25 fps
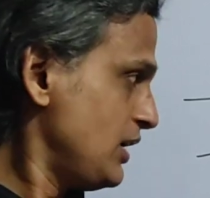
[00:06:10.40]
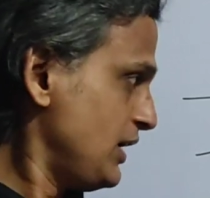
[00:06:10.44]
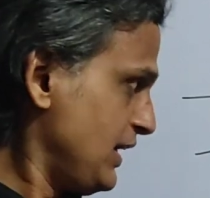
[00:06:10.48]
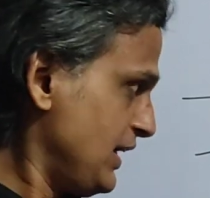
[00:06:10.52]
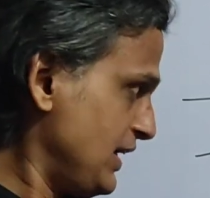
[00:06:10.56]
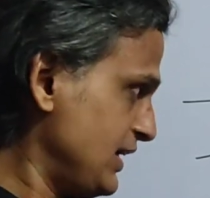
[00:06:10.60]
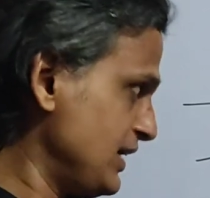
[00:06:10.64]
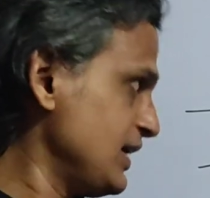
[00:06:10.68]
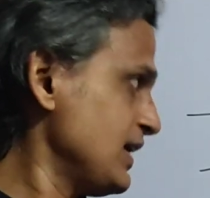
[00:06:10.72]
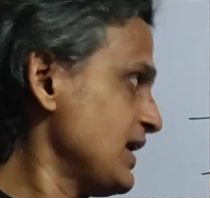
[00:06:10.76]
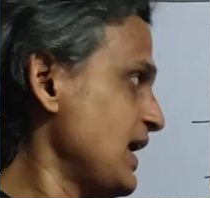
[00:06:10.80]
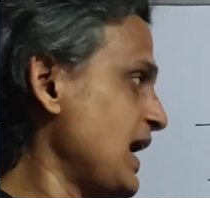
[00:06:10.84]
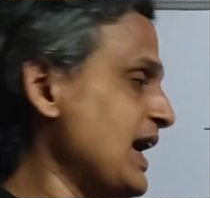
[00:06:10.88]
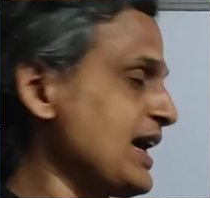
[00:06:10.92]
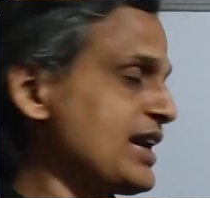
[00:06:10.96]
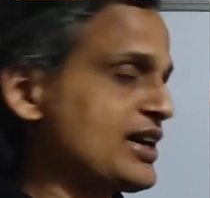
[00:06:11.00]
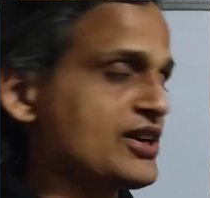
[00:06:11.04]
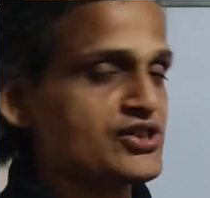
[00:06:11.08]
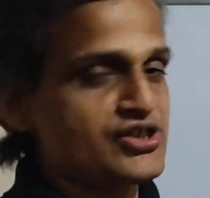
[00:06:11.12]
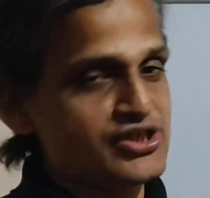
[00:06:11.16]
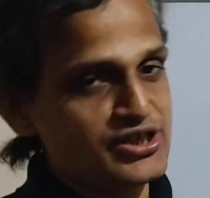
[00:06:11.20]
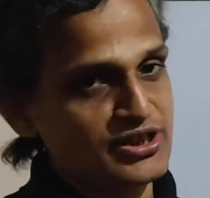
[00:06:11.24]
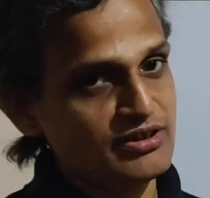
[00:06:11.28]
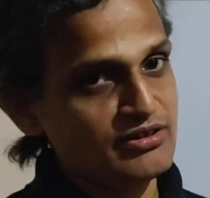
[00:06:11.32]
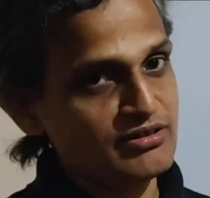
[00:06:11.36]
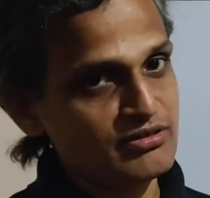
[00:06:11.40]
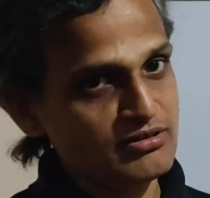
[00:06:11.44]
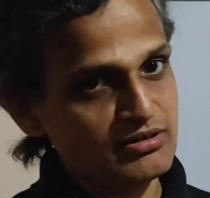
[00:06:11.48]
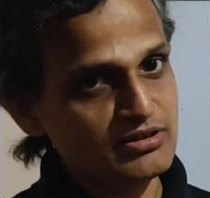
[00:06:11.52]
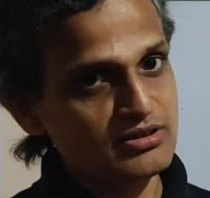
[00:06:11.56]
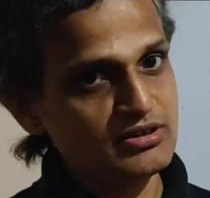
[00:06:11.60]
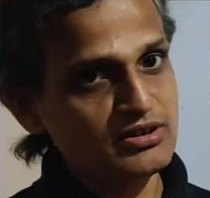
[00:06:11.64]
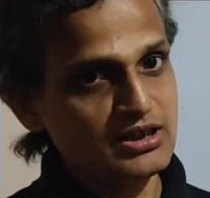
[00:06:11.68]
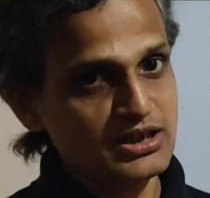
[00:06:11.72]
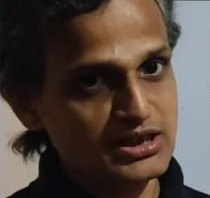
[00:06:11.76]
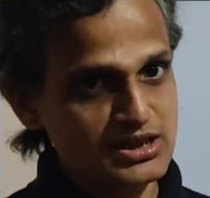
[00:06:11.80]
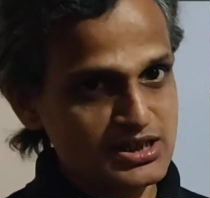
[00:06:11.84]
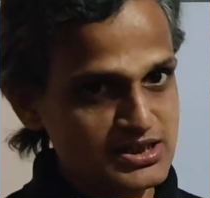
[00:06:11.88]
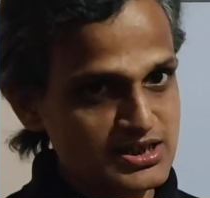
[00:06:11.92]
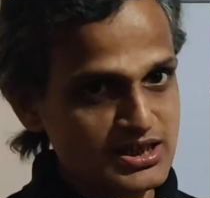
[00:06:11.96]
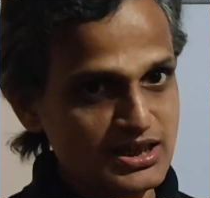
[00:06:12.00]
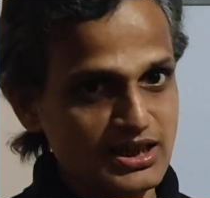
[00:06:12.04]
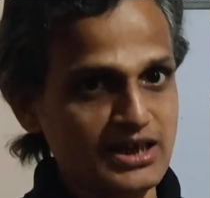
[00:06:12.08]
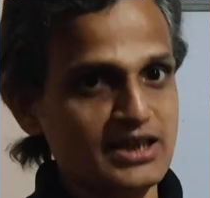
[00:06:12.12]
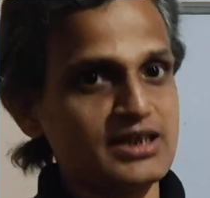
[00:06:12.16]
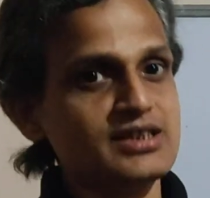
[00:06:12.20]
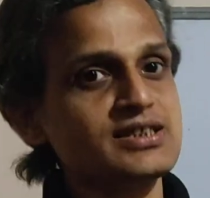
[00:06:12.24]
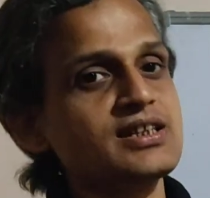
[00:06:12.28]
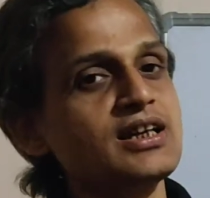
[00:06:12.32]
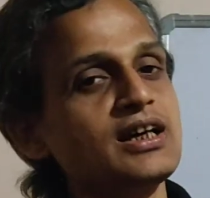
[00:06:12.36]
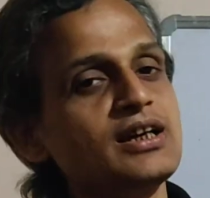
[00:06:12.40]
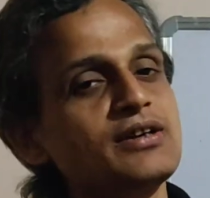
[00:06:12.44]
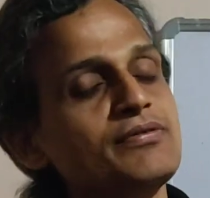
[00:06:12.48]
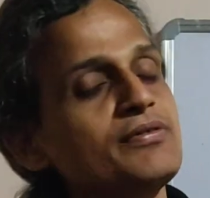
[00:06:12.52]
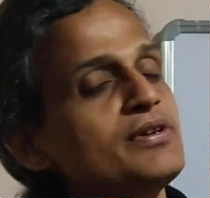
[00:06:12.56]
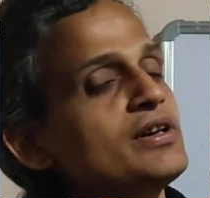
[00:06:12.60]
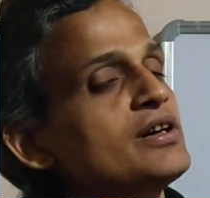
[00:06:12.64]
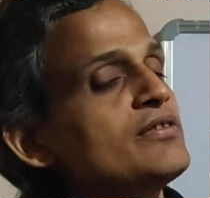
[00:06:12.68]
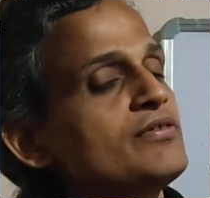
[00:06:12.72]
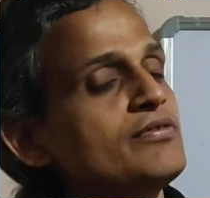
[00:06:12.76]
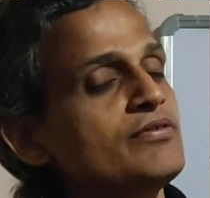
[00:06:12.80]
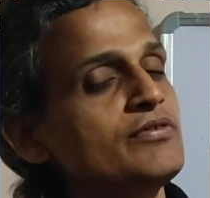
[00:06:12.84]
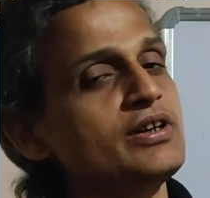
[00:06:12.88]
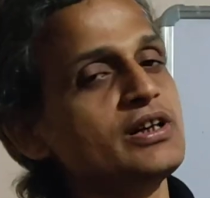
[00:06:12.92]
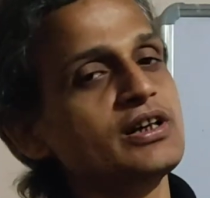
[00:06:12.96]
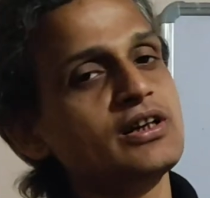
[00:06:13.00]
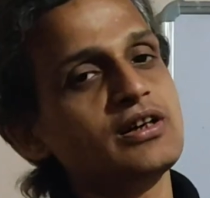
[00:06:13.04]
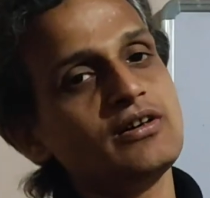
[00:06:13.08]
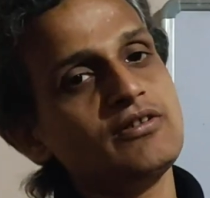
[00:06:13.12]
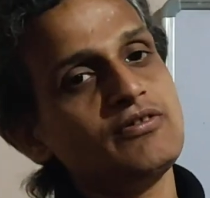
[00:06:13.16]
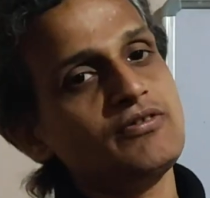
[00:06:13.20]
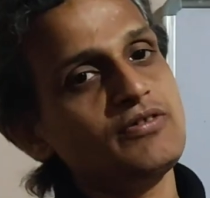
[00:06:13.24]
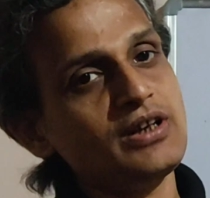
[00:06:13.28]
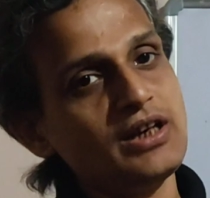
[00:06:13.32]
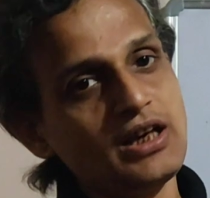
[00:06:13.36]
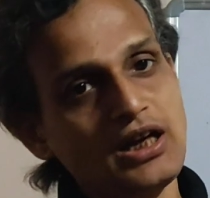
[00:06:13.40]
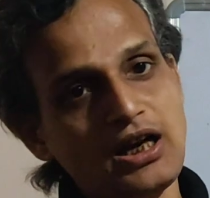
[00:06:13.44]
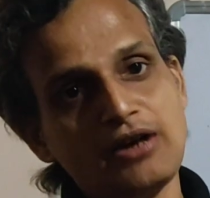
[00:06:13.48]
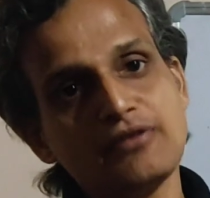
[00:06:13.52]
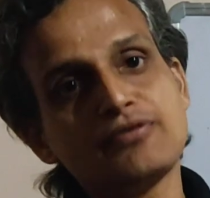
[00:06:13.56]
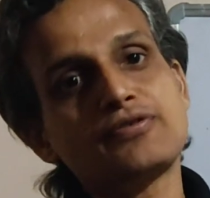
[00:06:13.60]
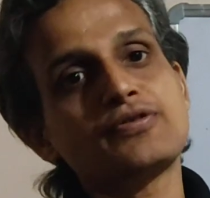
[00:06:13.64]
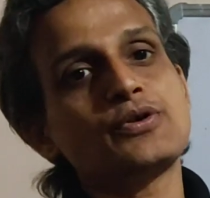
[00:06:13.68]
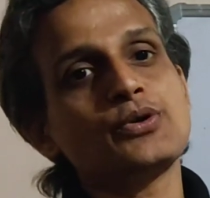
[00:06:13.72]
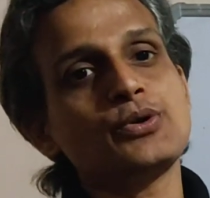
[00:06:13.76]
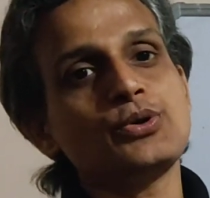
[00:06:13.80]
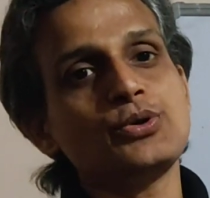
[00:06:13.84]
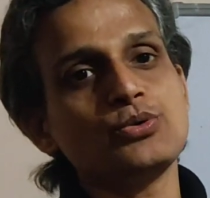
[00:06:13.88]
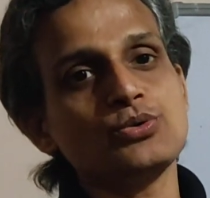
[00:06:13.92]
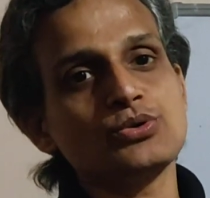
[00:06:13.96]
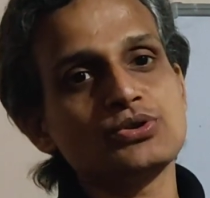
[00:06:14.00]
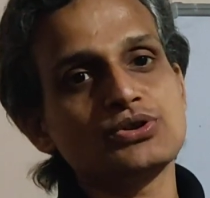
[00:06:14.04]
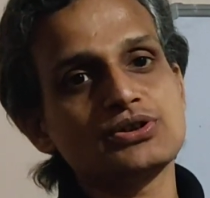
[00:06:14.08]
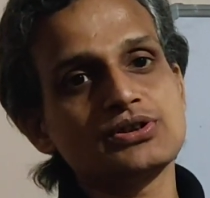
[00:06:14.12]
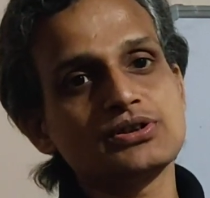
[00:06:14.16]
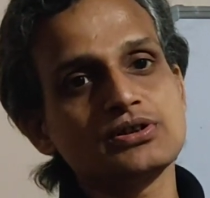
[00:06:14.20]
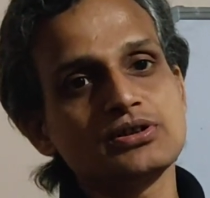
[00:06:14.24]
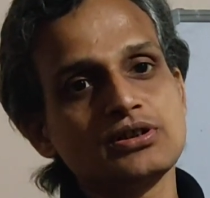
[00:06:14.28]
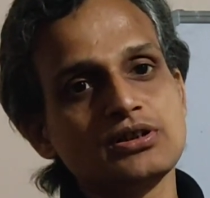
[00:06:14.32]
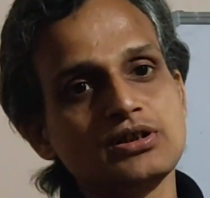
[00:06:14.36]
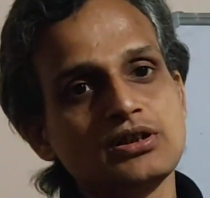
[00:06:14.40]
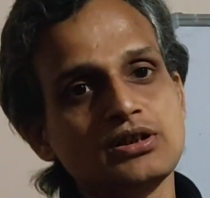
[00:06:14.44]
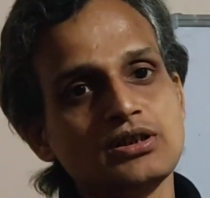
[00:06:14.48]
any direction, that is the exact word we have to use.